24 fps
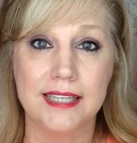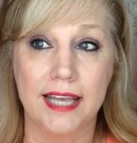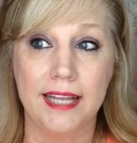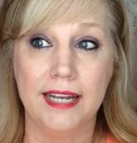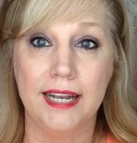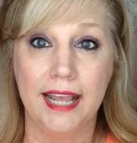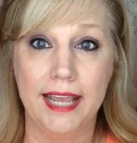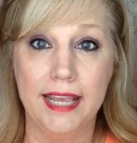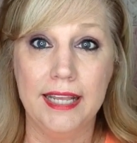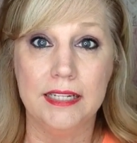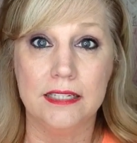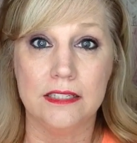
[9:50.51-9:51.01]

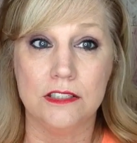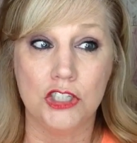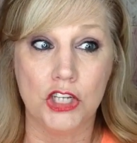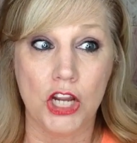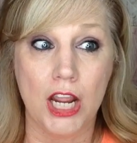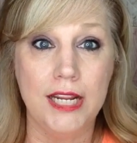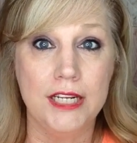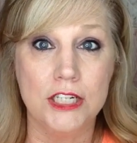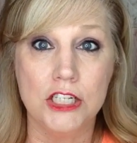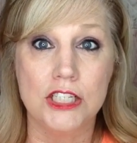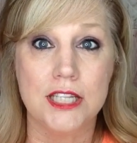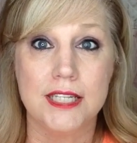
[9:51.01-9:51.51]
and it
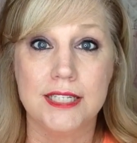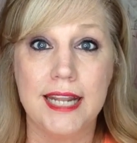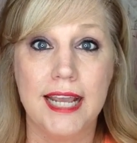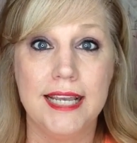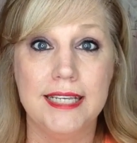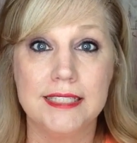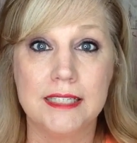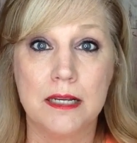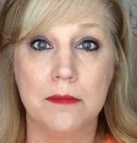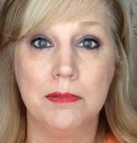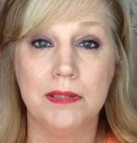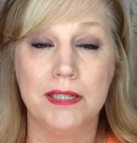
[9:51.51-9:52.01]
changed the
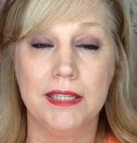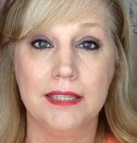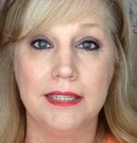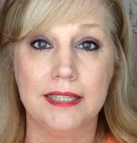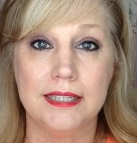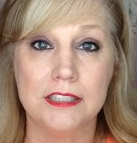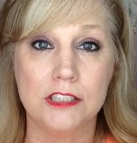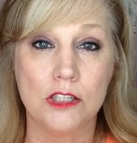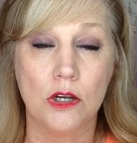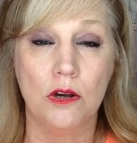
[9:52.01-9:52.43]
taste completely.